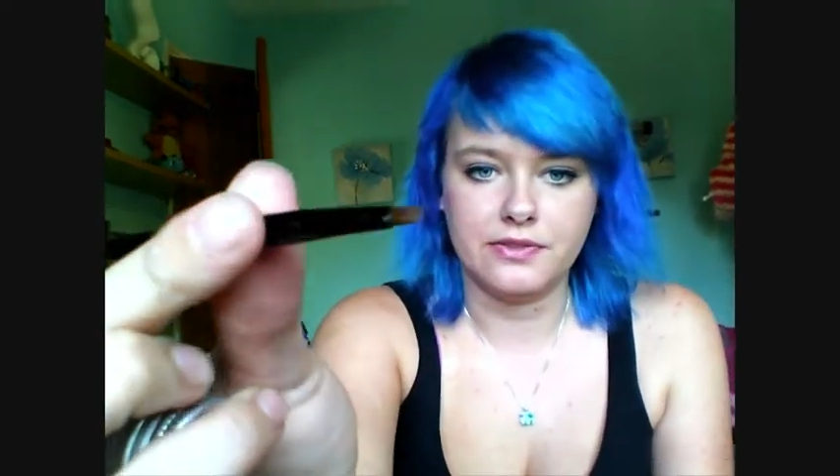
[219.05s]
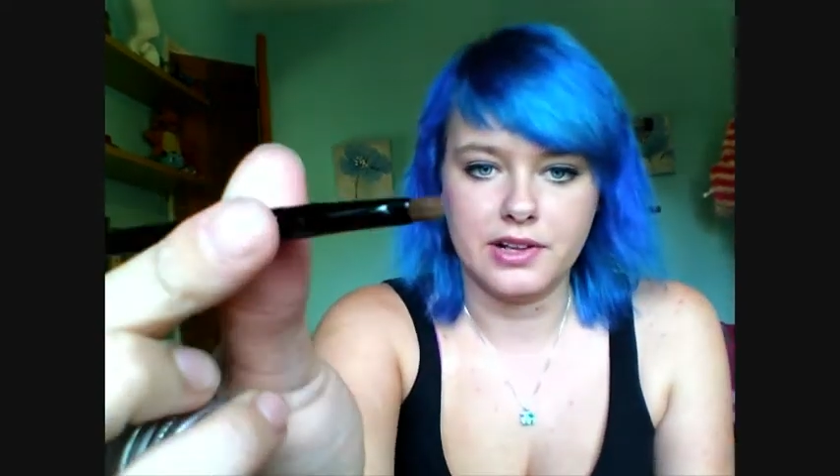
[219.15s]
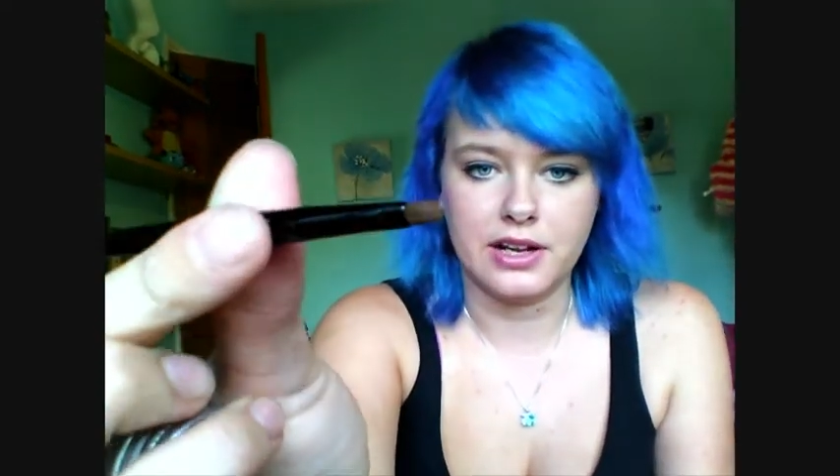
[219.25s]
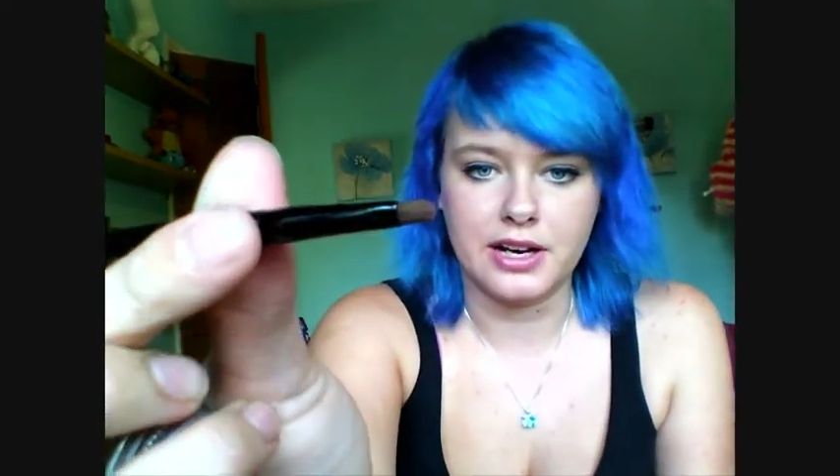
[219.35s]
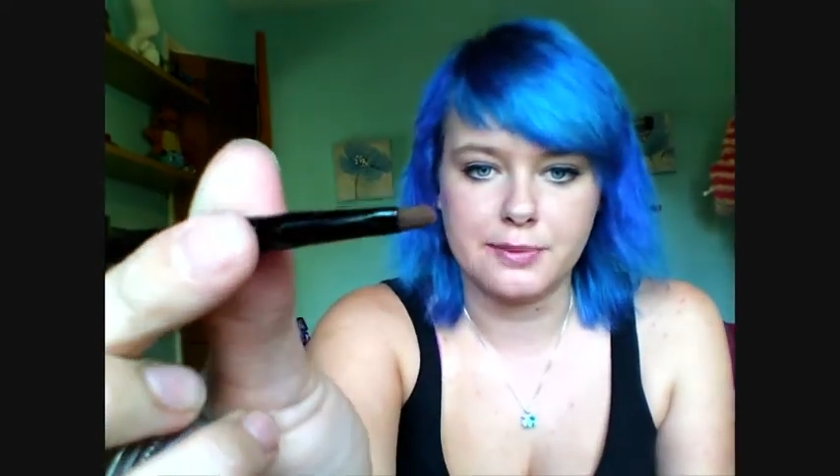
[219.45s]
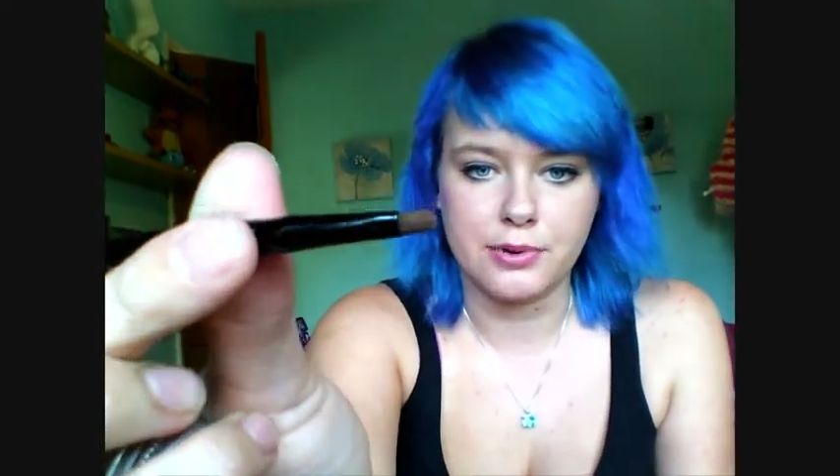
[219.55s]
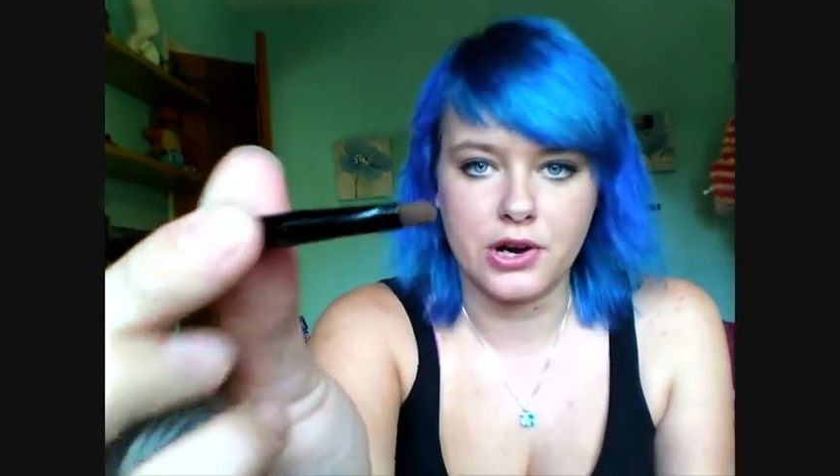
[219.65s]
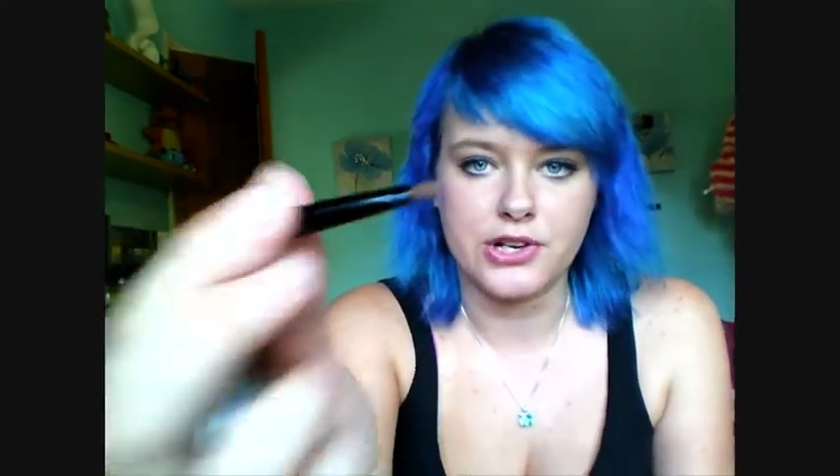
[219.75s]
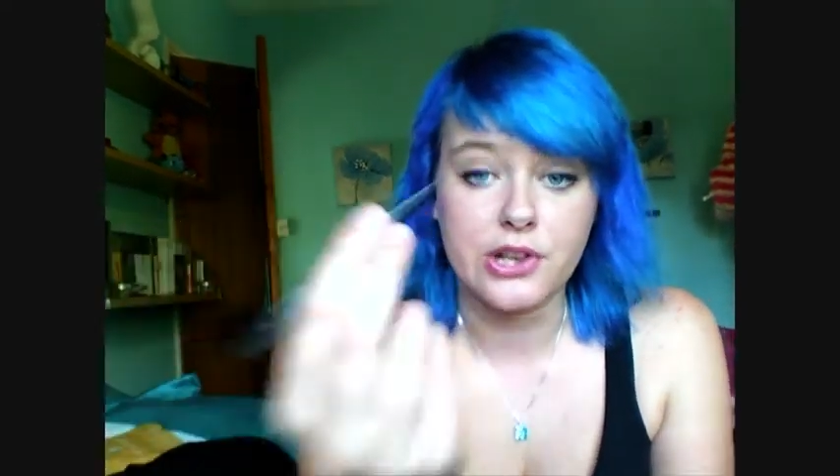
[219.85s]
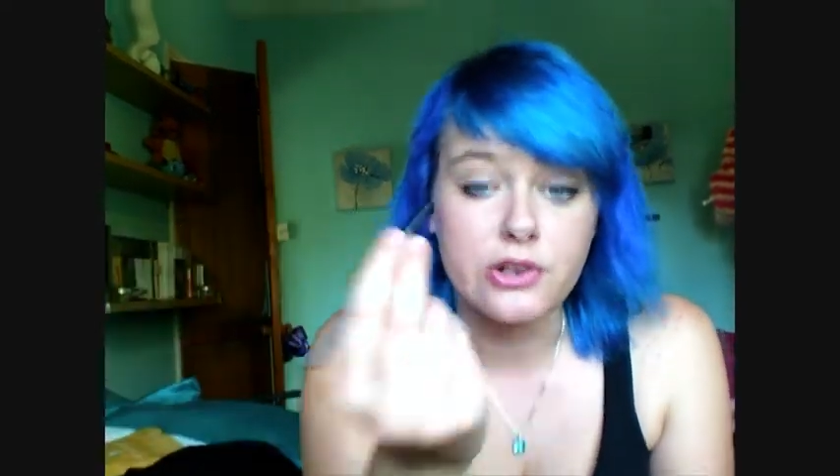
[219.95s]
little eyeliner
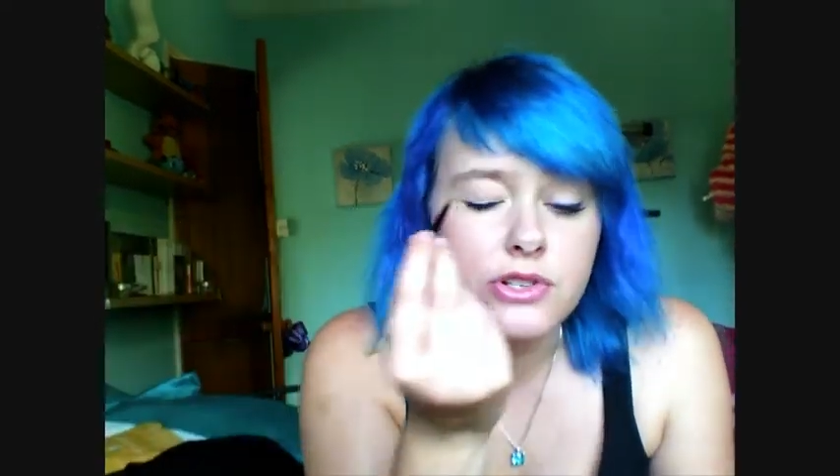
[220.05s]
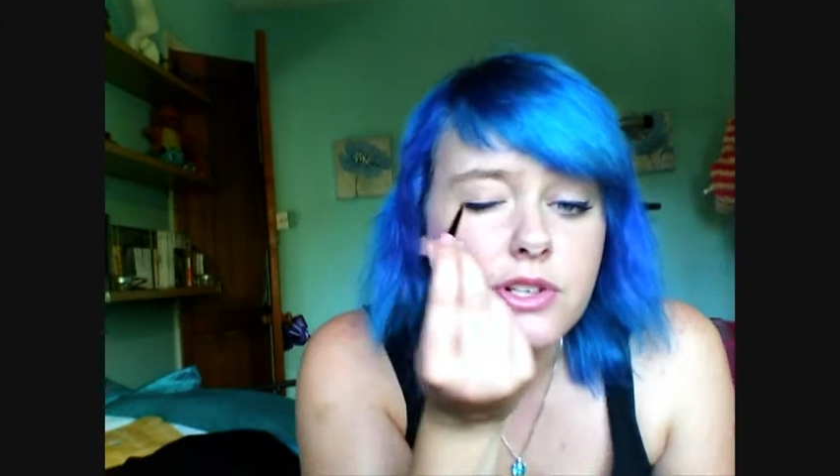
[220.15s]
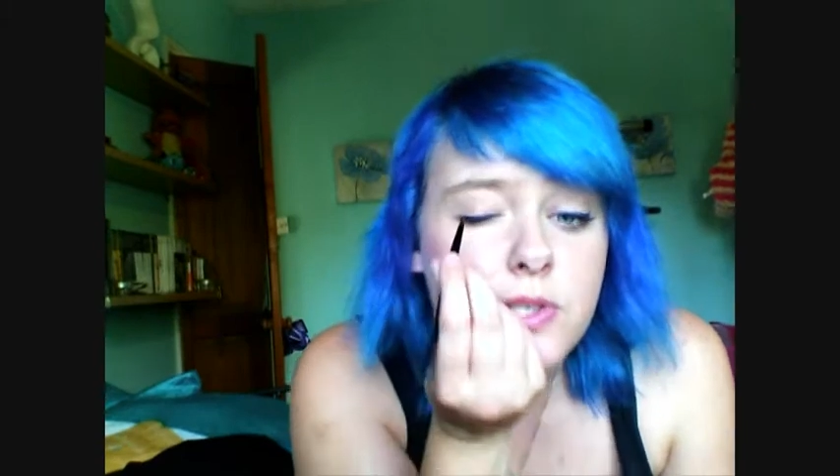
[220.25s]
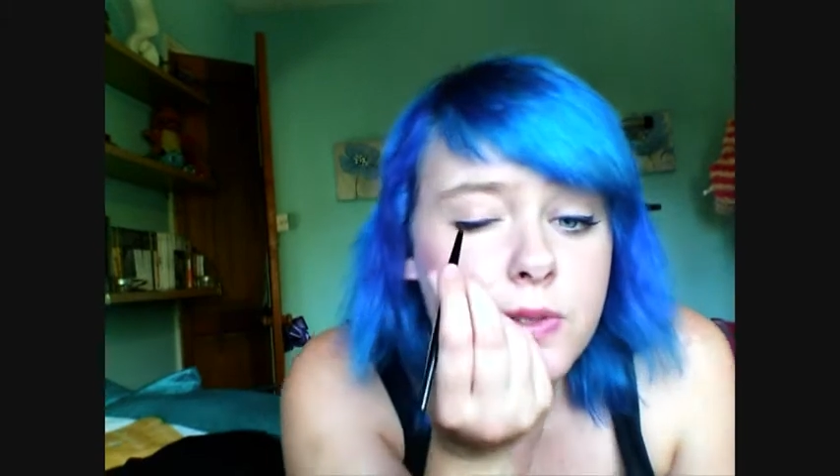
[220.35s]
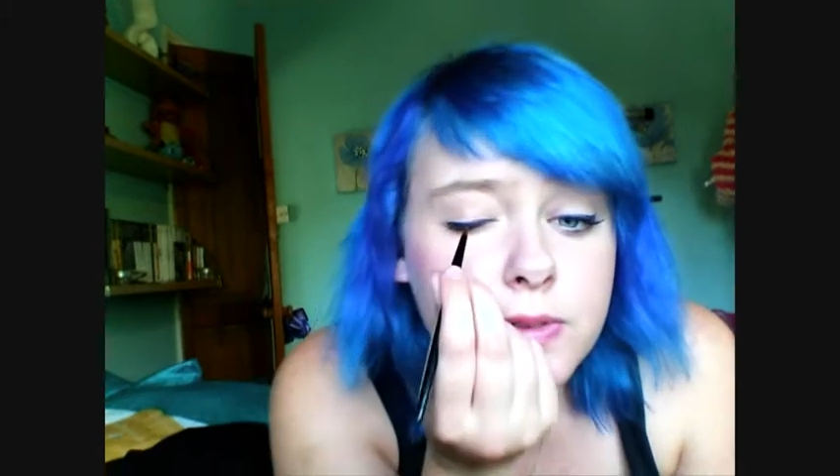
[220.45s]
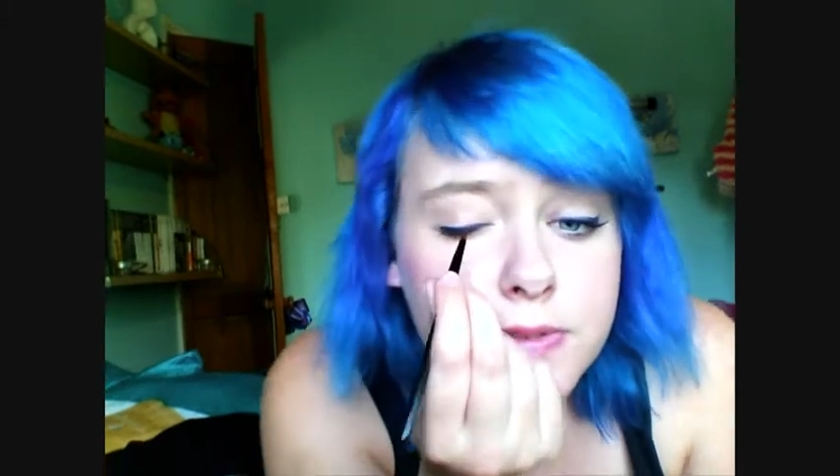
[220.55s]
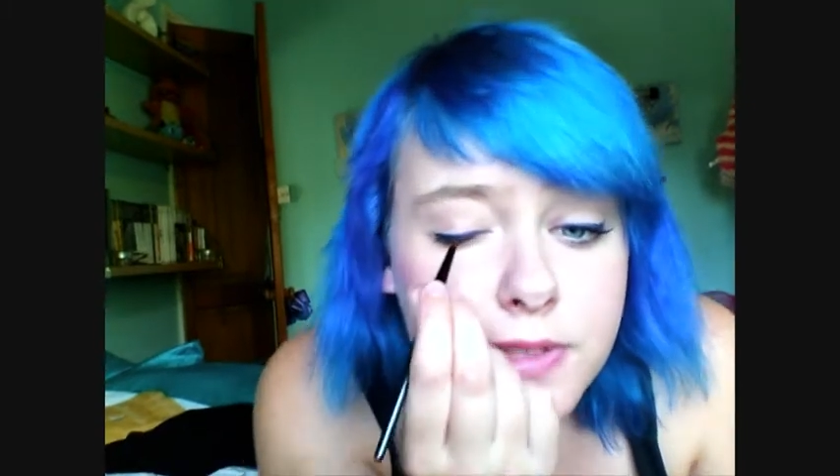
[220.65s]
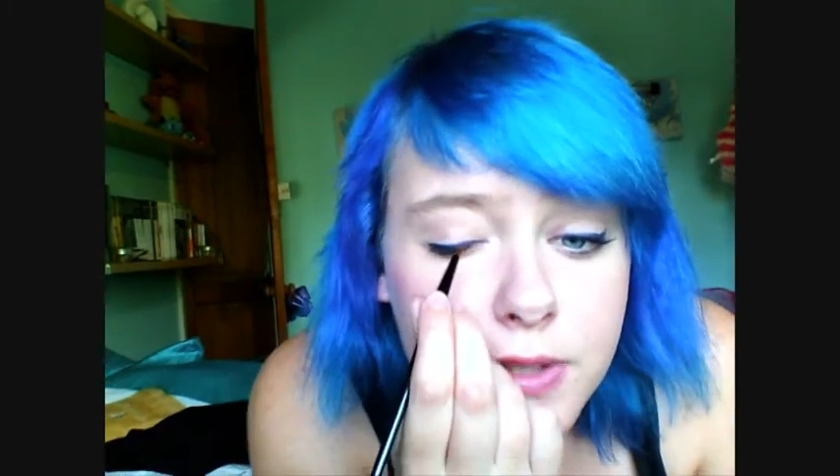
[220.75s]
brush, and you should just sort of do